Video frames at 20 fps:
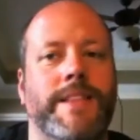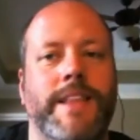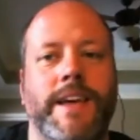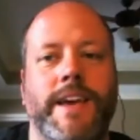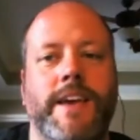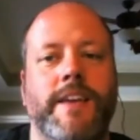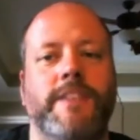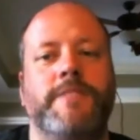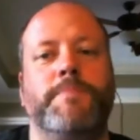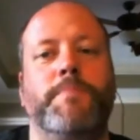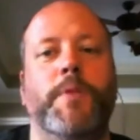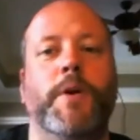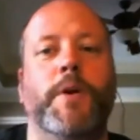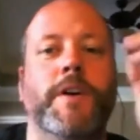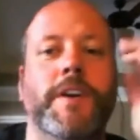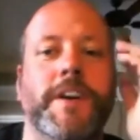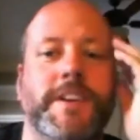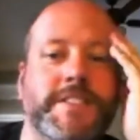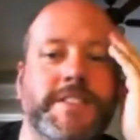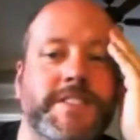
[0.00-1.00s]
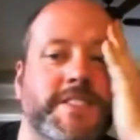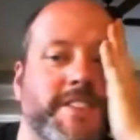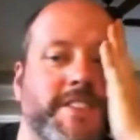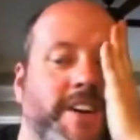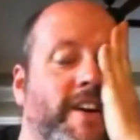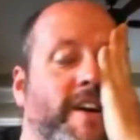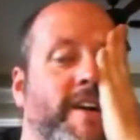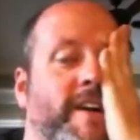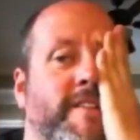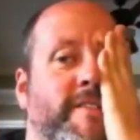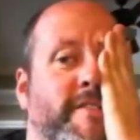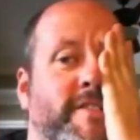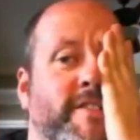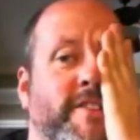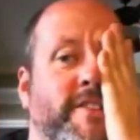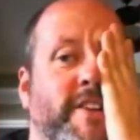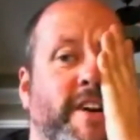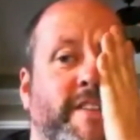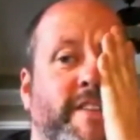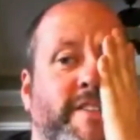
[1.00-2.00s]
like his books are
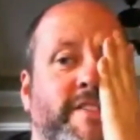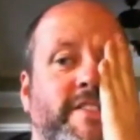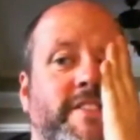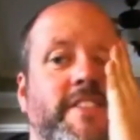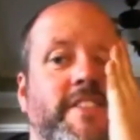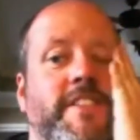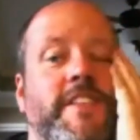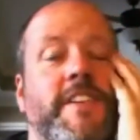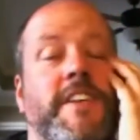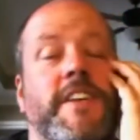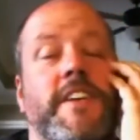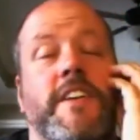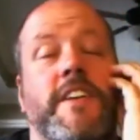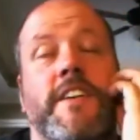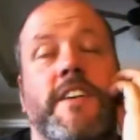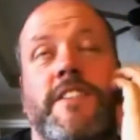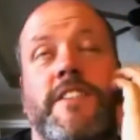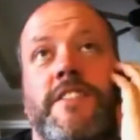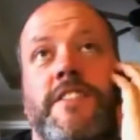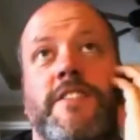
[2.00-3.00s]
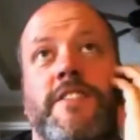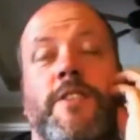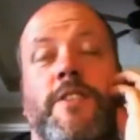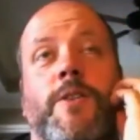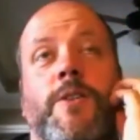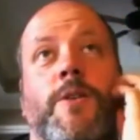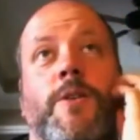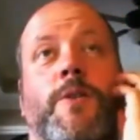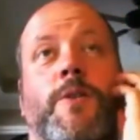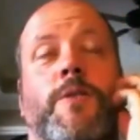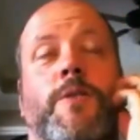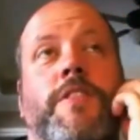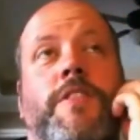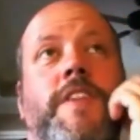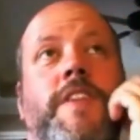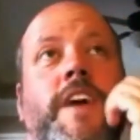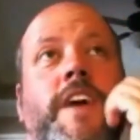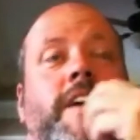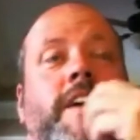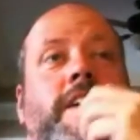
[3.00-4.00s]
just so
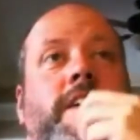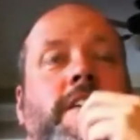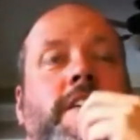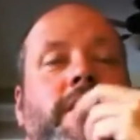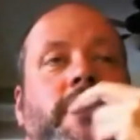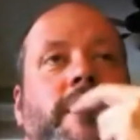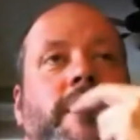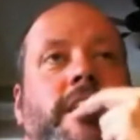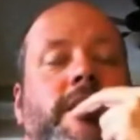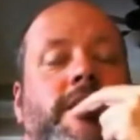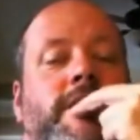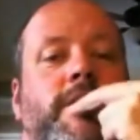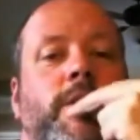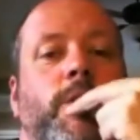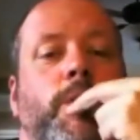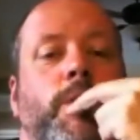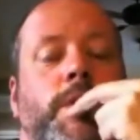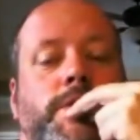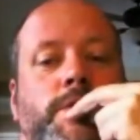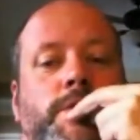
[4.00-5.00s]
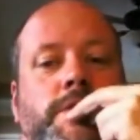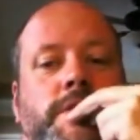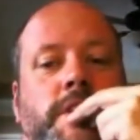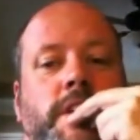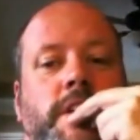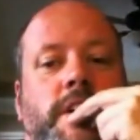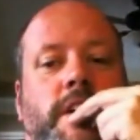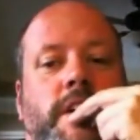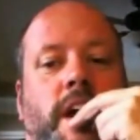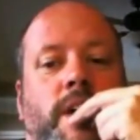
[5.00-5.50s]
thick and so interesting.